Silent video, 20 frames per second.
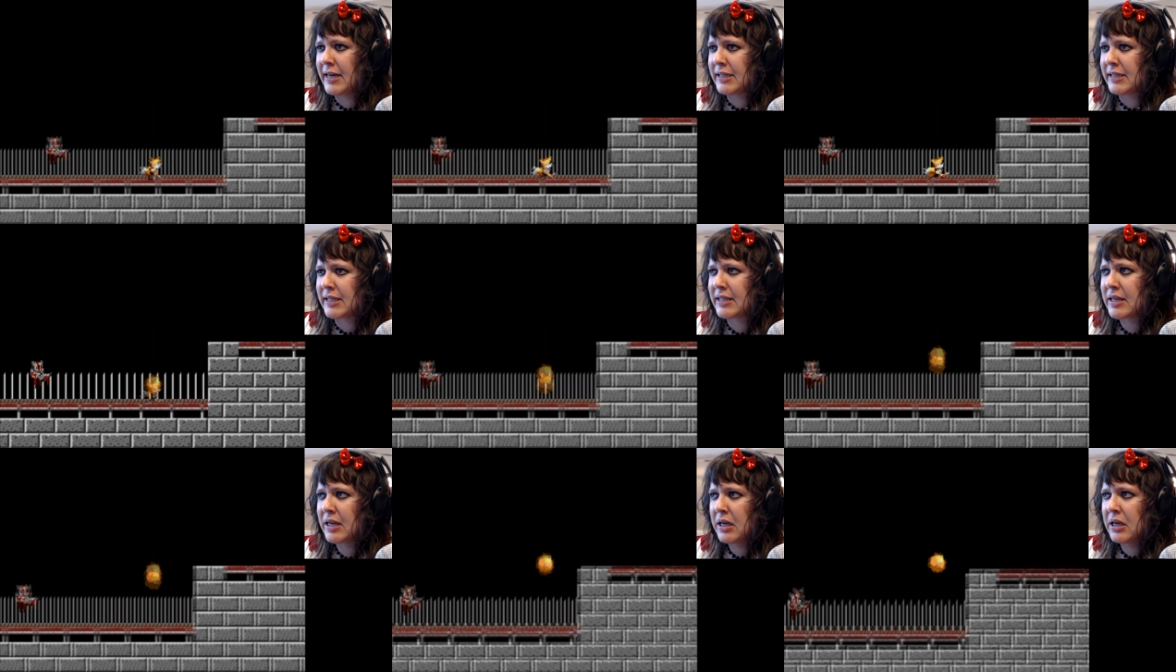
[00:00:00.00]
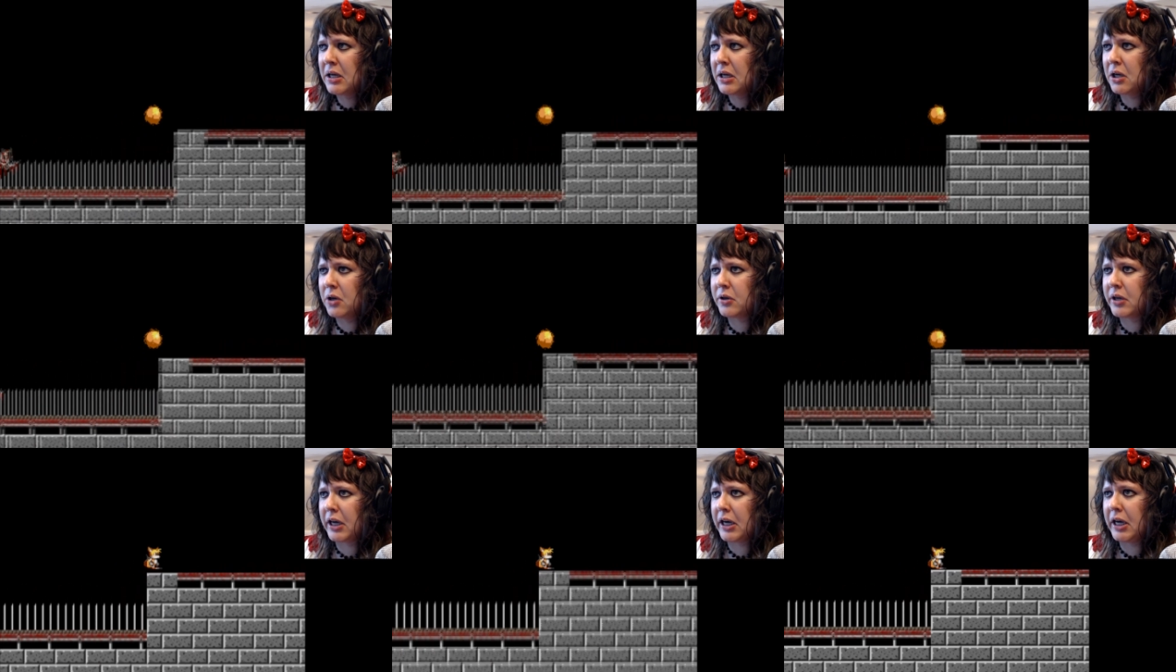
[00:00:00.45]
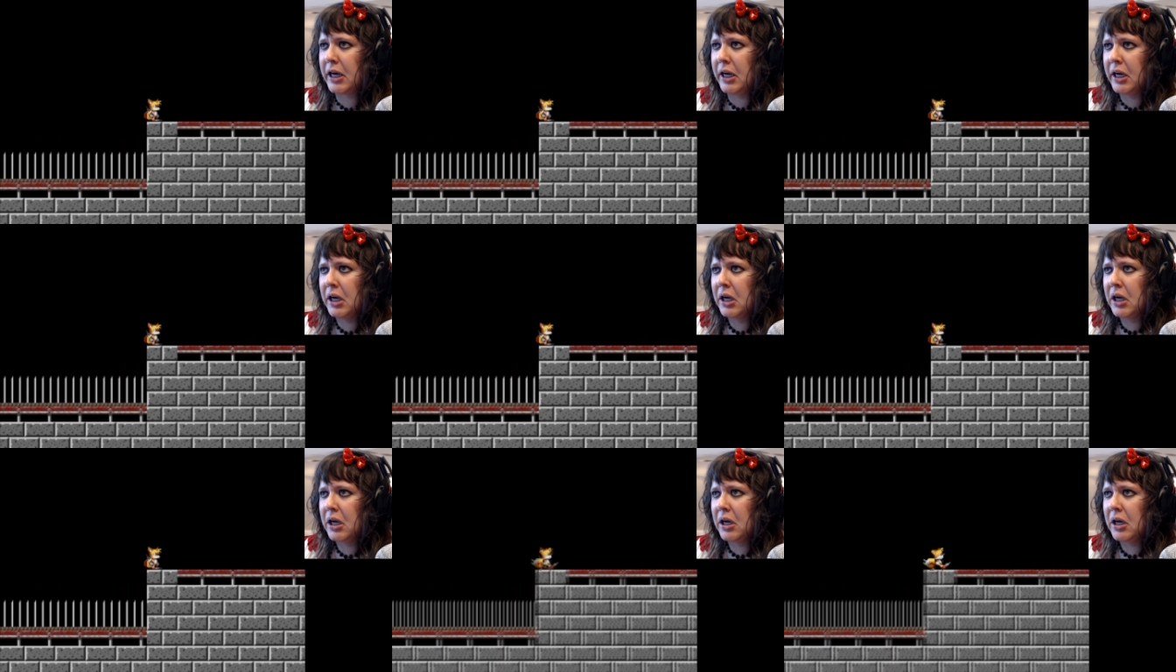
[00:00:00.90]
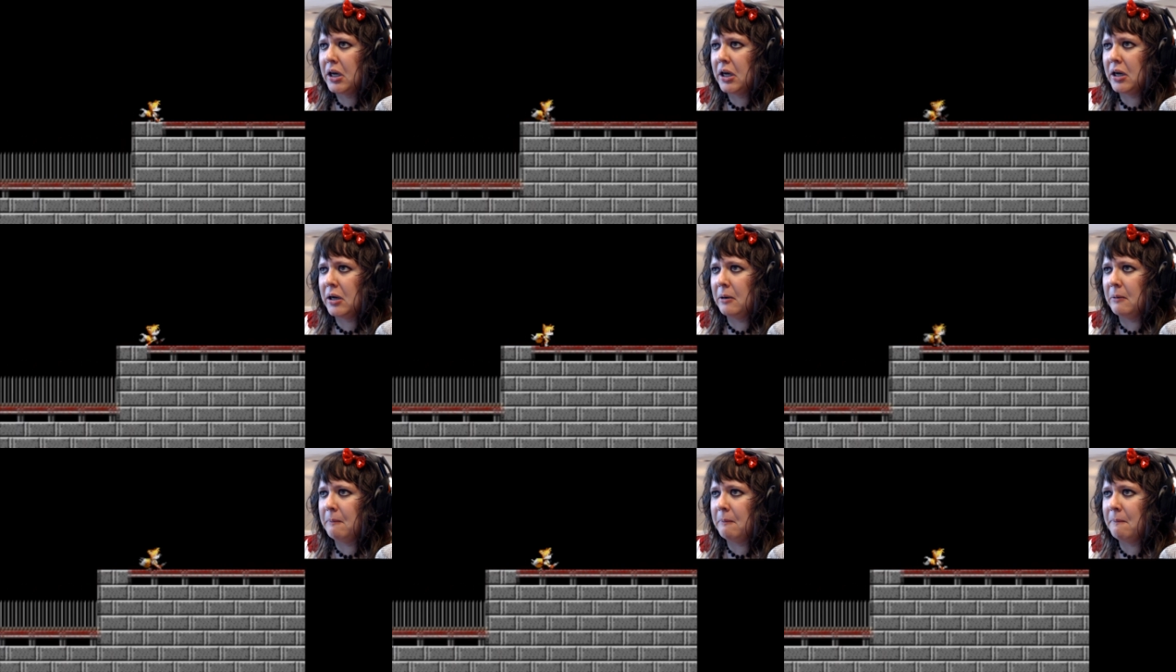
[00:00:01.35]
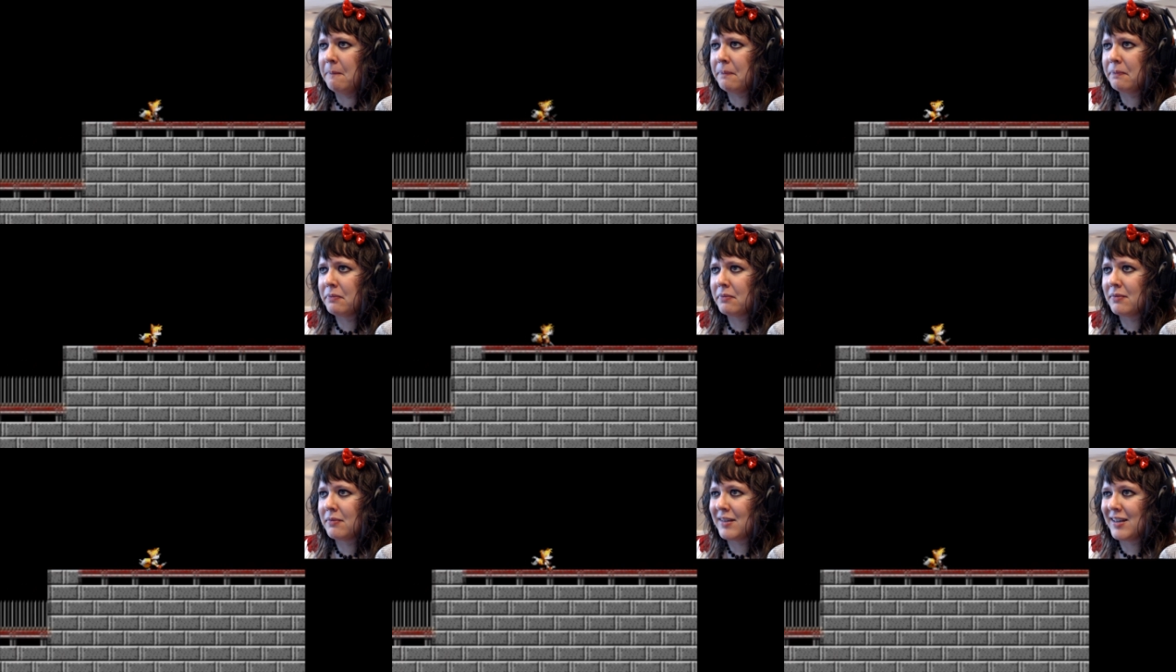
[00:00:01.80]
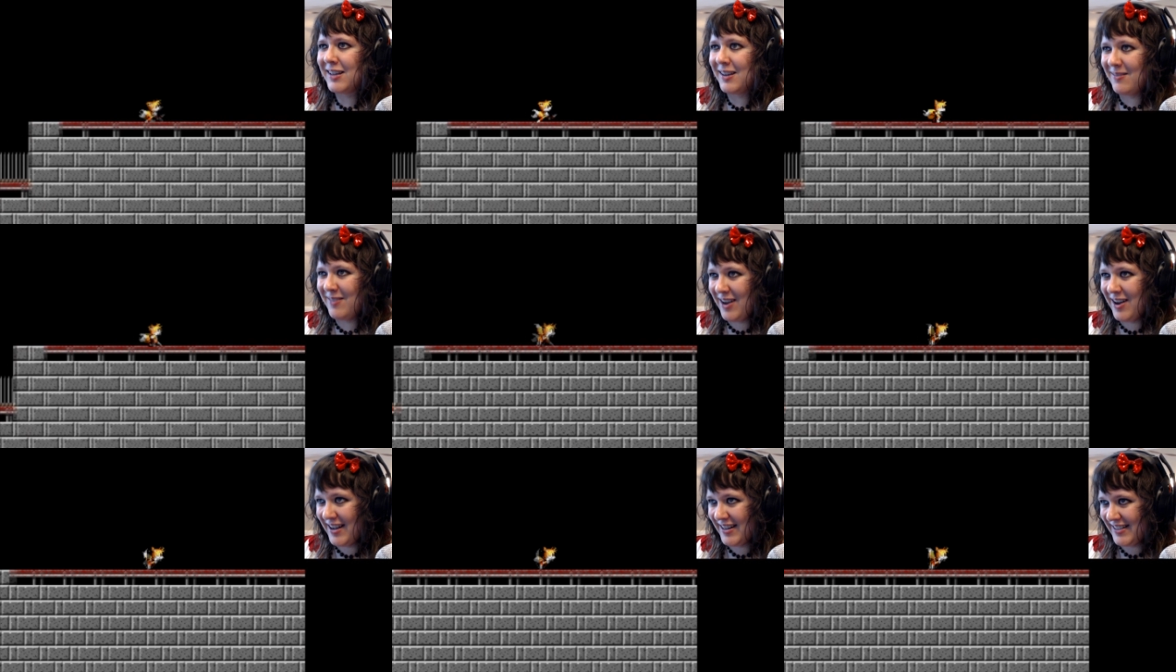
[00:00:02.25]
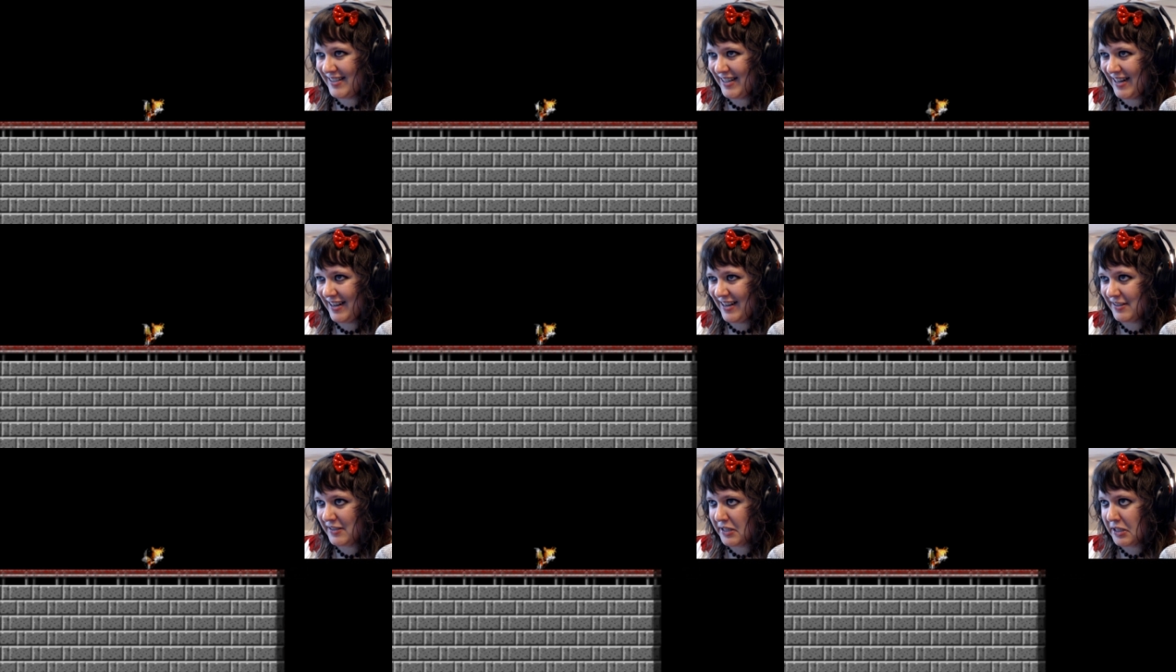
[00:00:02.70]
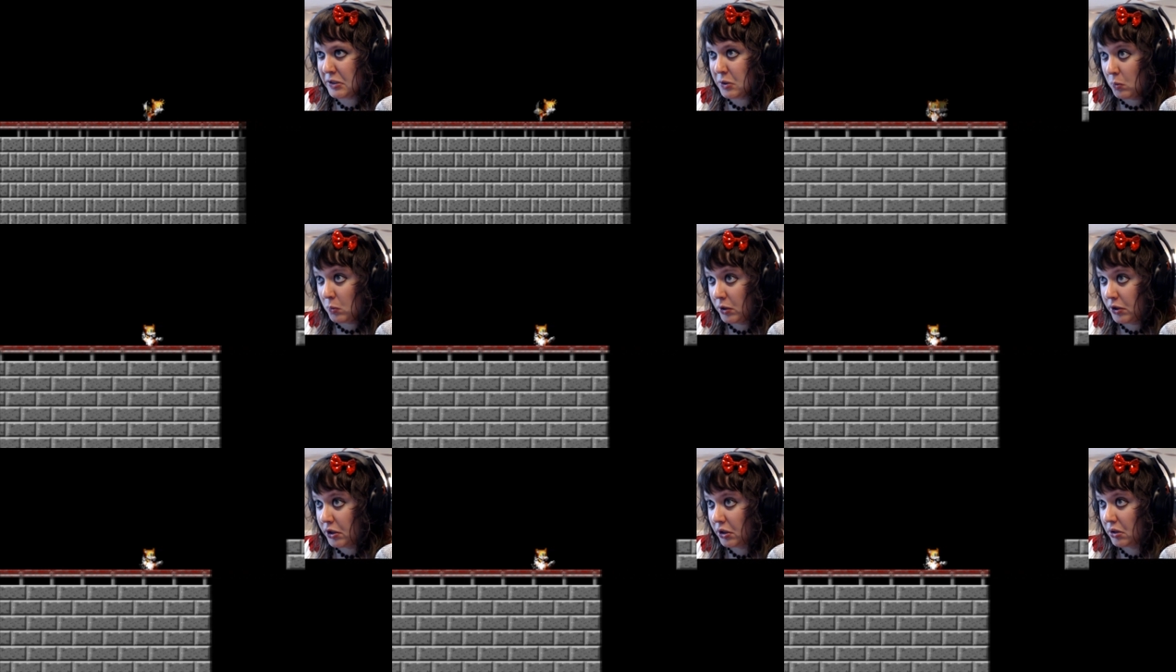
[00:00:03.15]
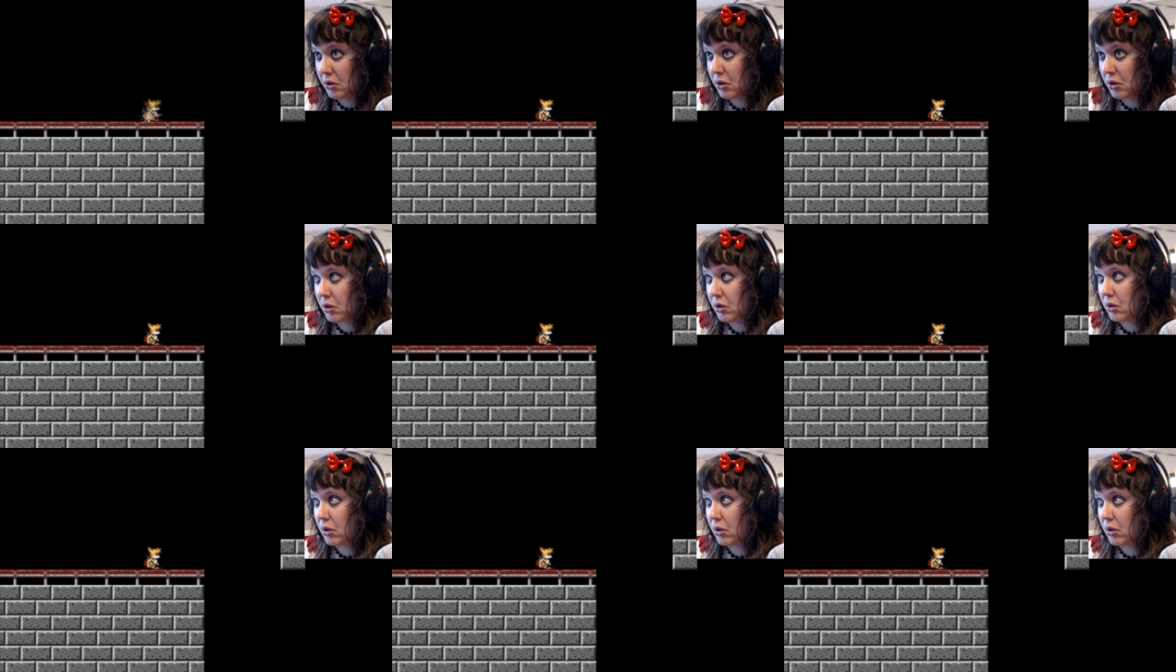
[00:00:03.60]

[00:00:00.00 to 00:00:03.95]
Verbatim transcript: nice. Okay. Um, come on, Tailsies. What the?